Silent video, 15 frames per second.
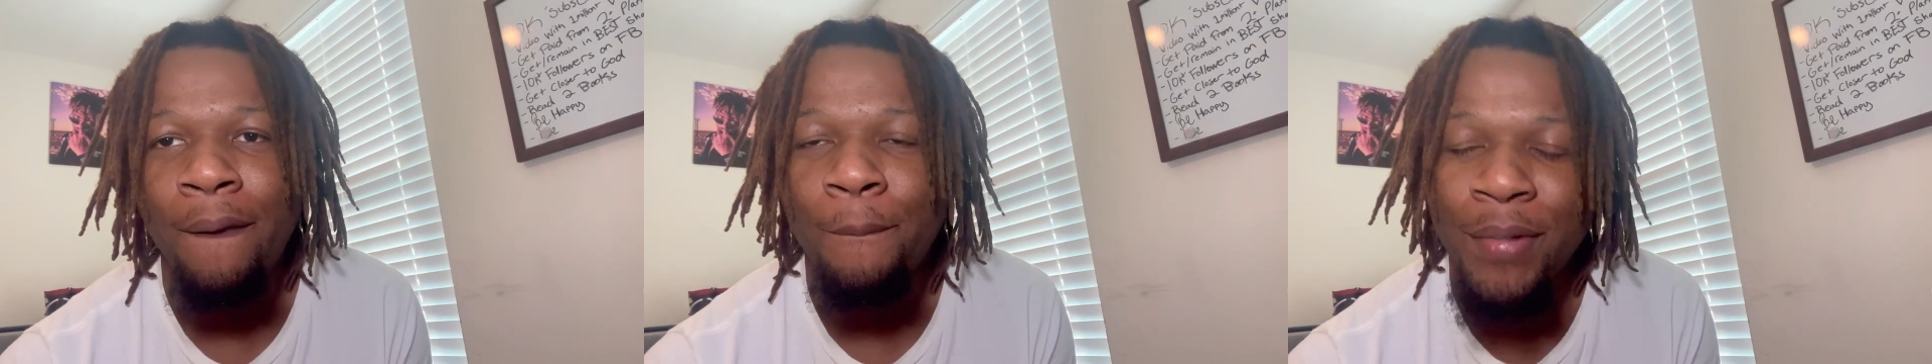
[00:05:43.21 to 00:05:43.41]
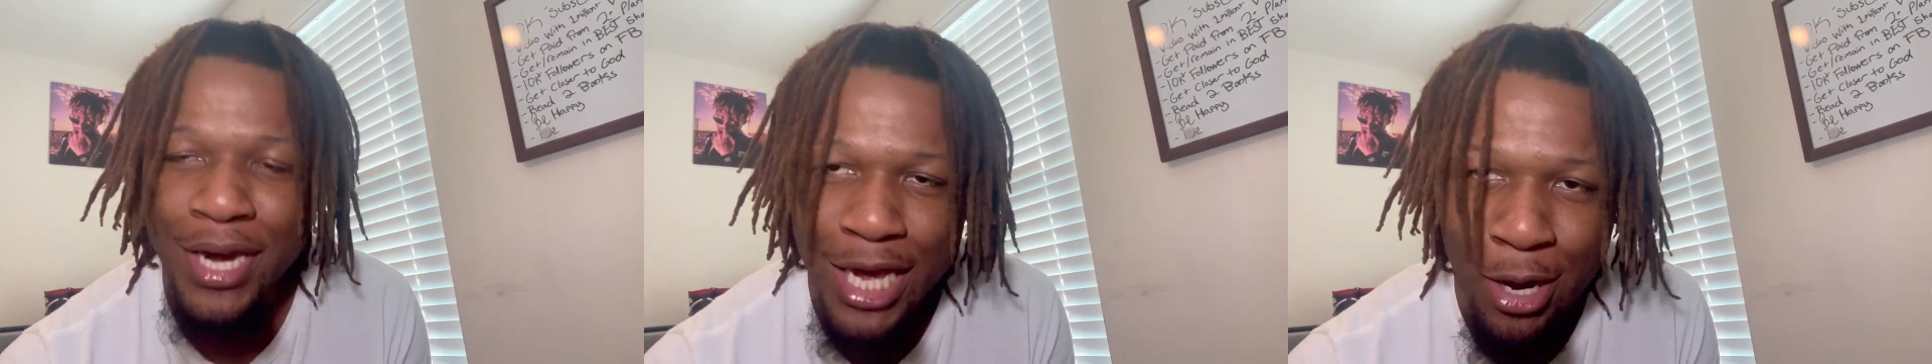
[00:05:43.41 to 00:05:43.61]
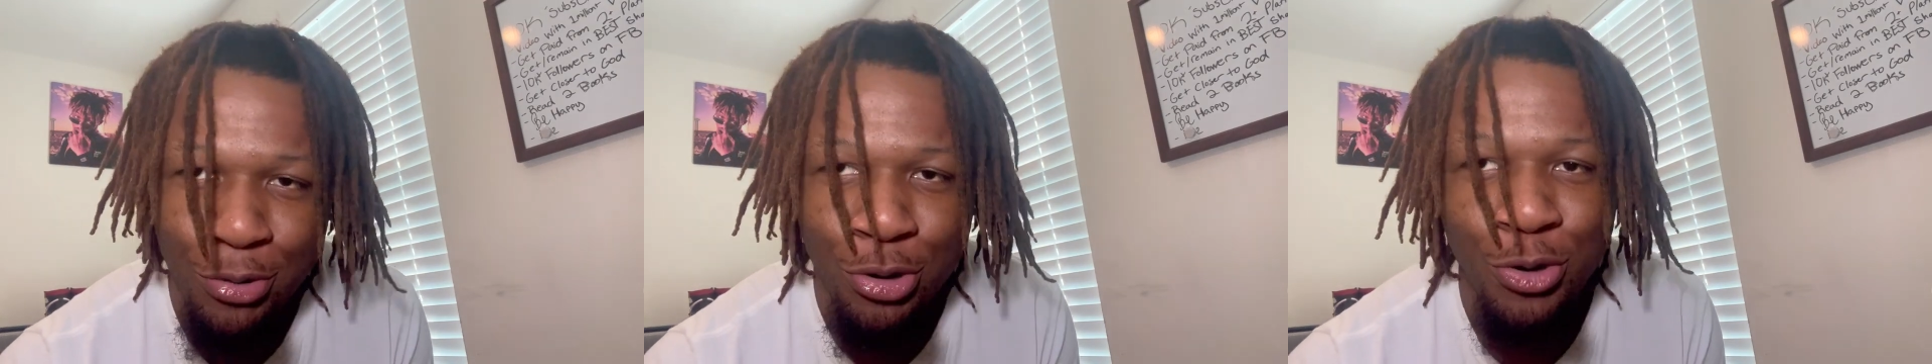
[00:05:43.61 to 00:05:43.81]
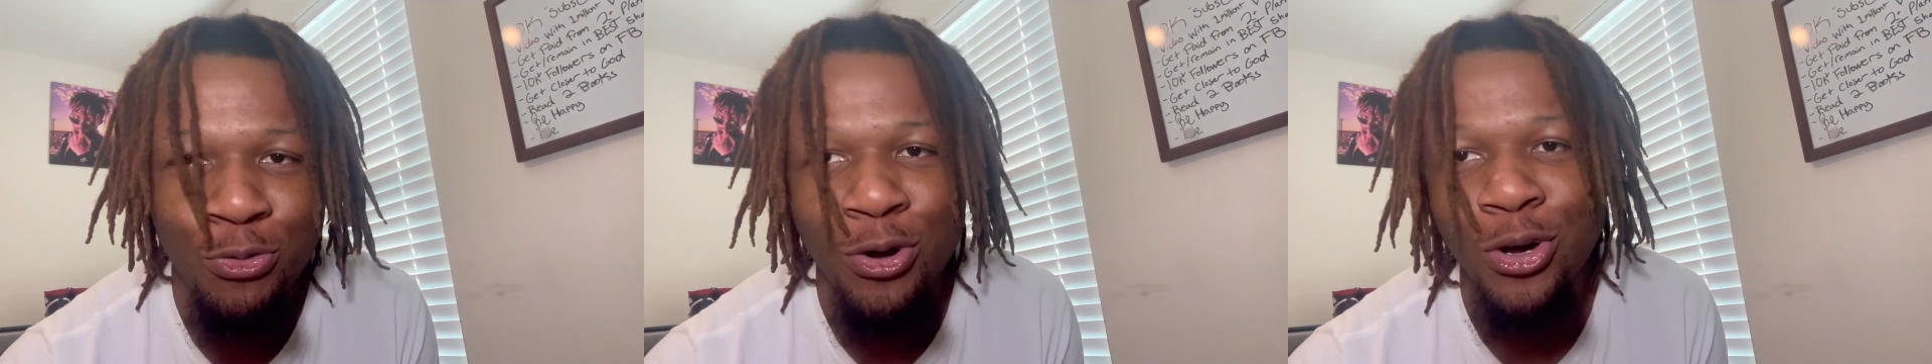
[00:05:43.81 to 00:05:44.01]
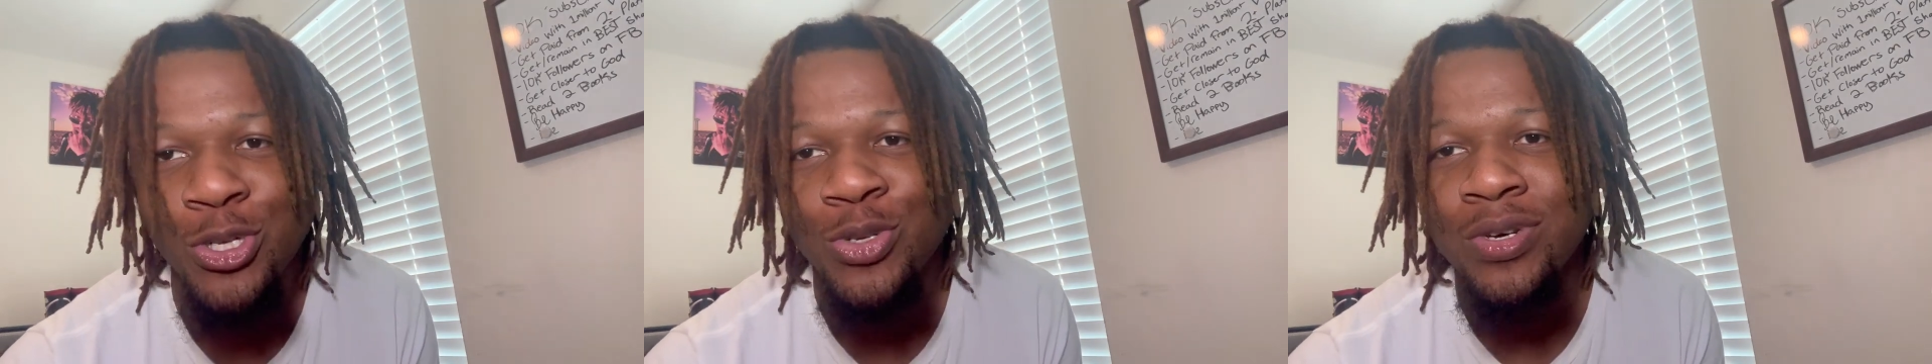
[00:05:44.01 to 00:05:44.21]
But now we on the
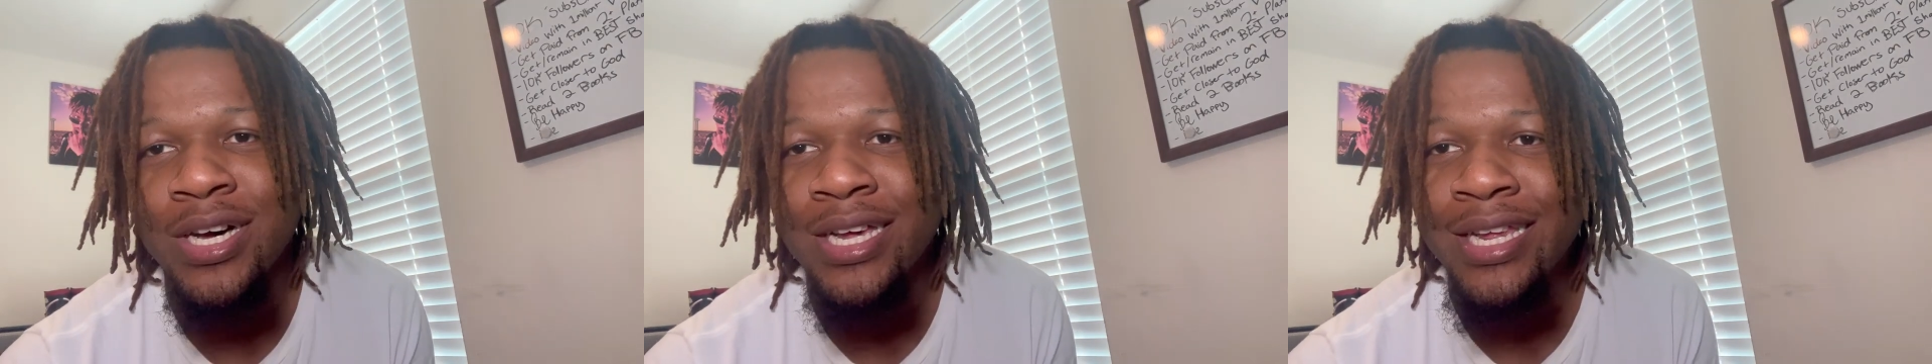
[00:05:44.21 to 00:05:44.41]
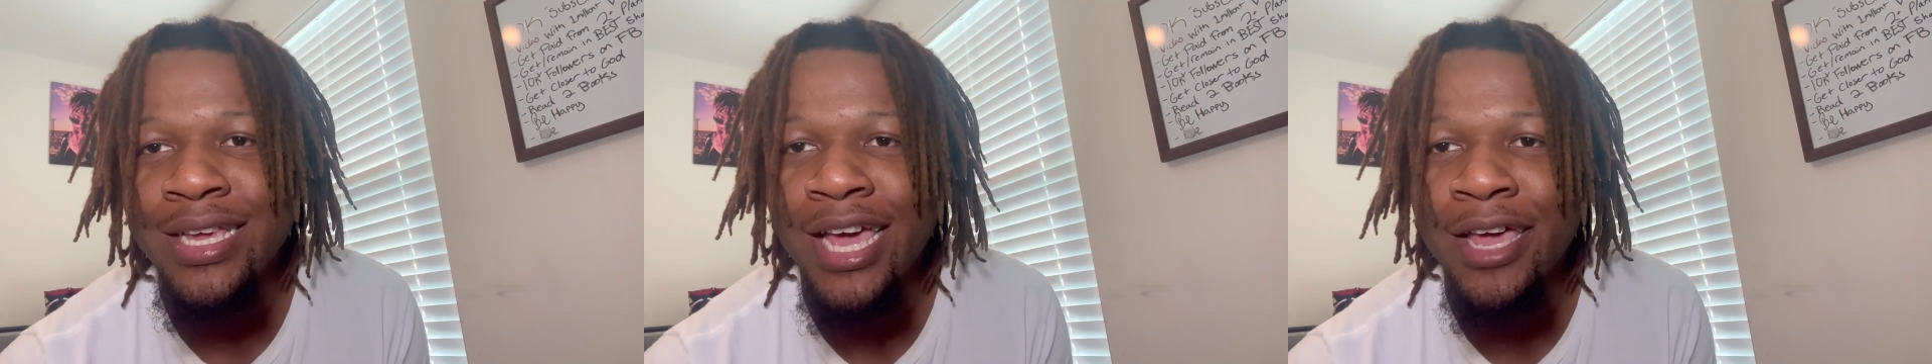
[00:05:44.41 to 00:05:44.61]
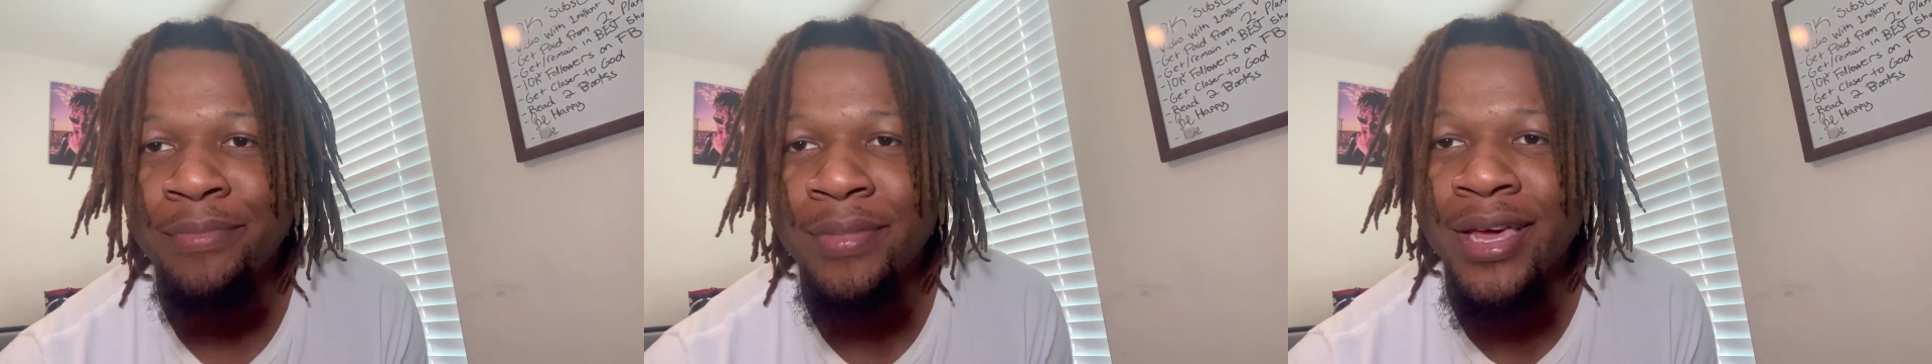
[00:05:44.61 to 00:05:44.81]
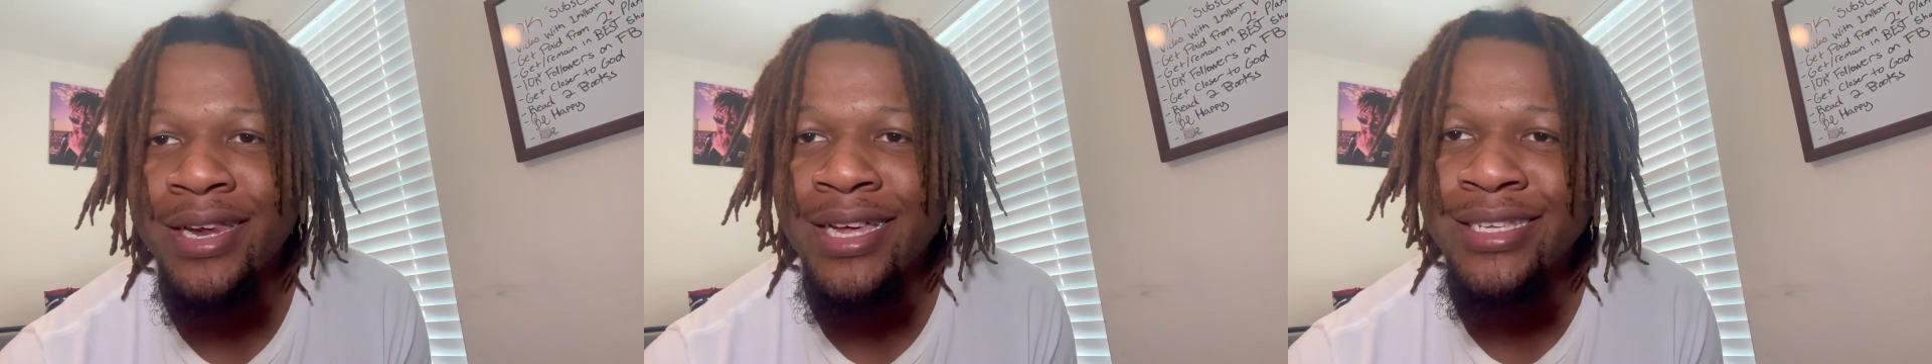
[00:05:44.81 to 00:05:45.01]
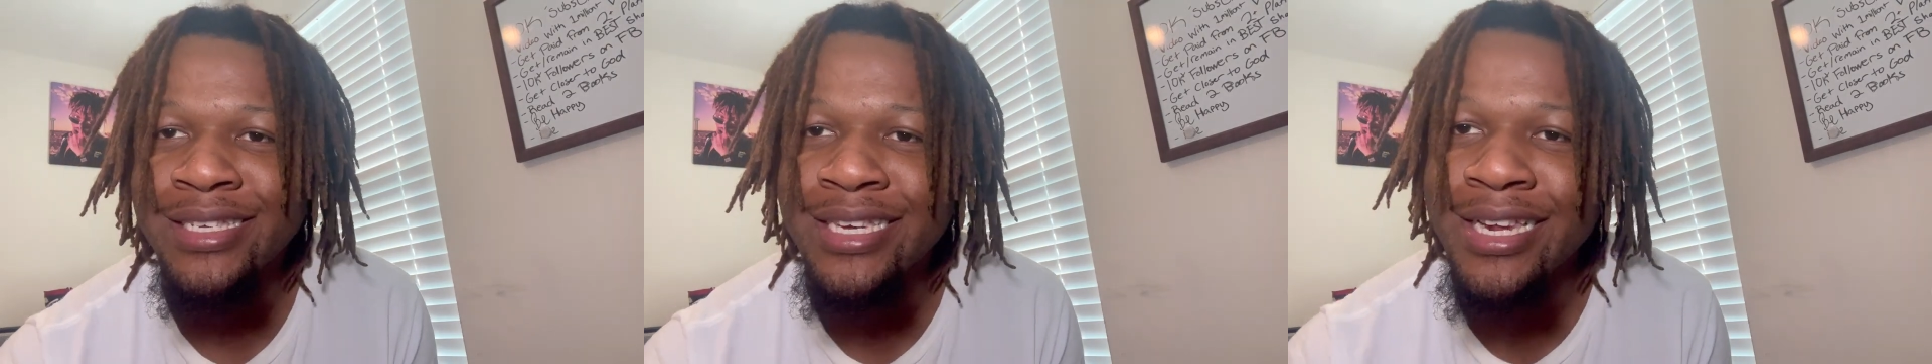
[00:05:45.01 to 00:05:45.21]
road to 100K, man.
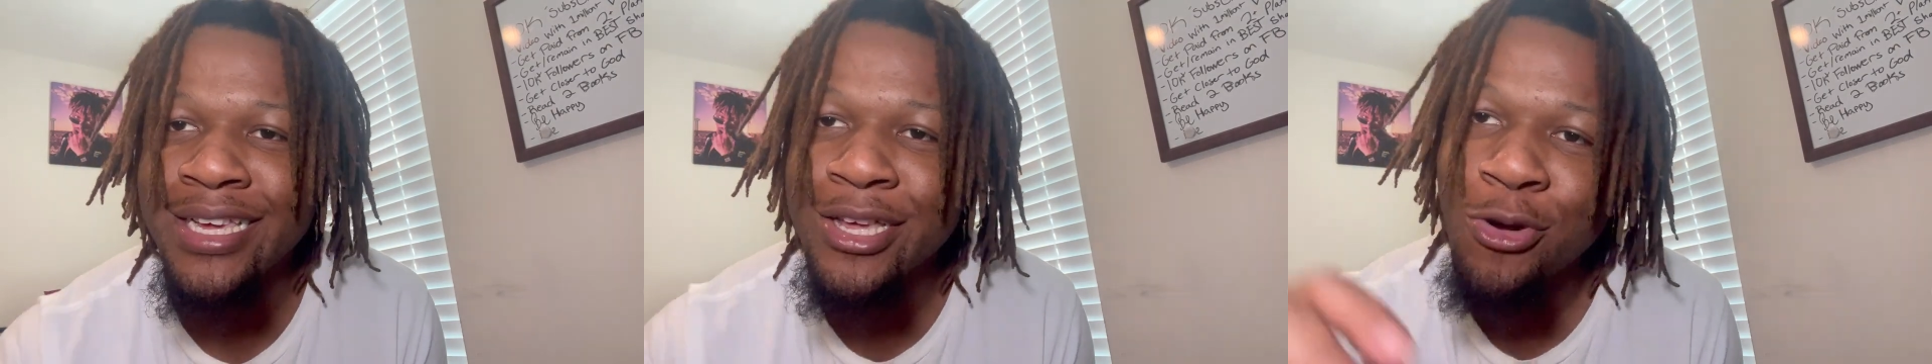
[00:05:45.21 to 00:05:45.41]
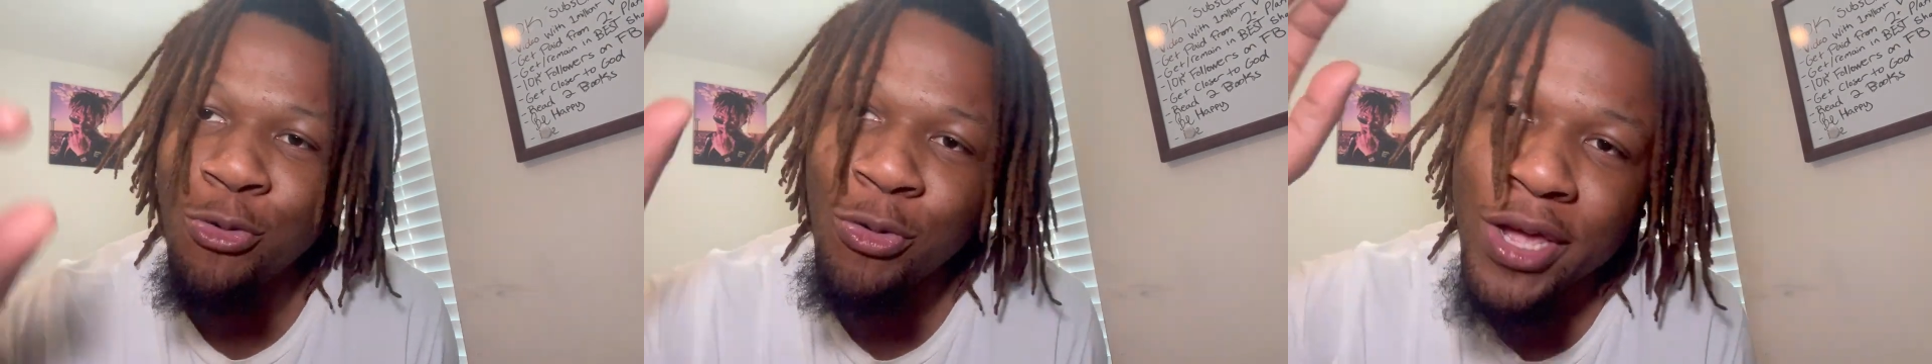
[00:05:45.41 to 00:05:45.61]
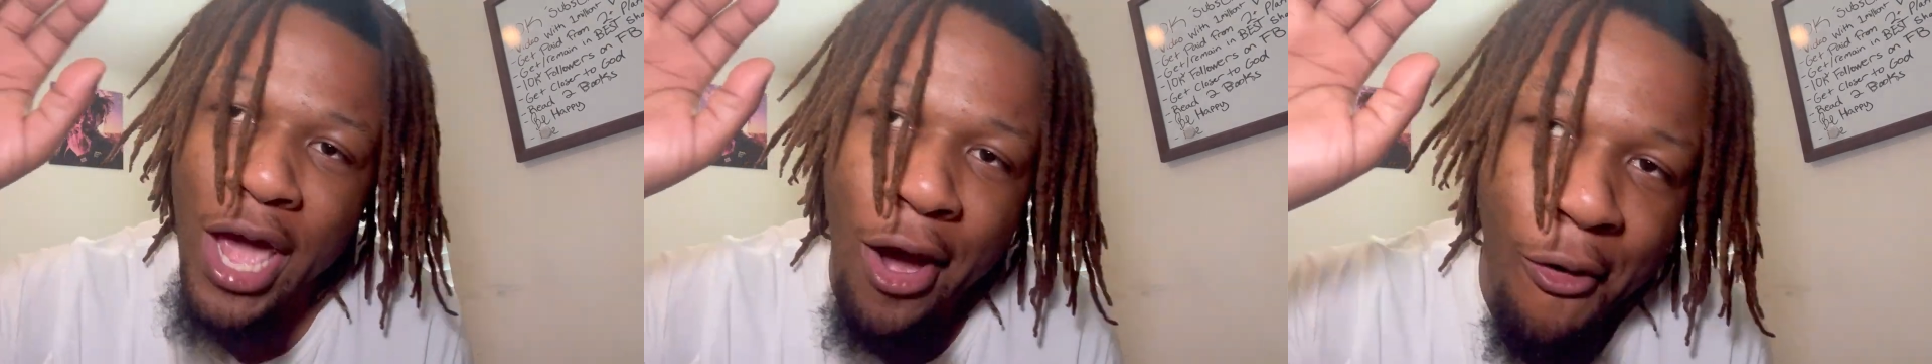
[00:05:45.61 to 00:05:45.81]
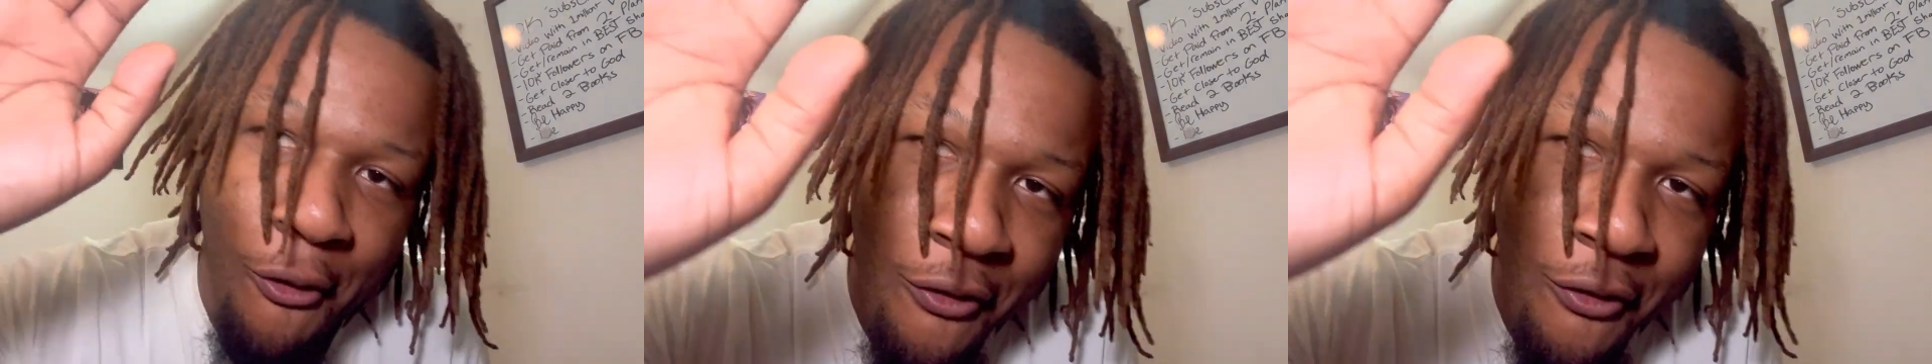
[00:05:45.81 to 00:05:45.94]
Let's get it. We out.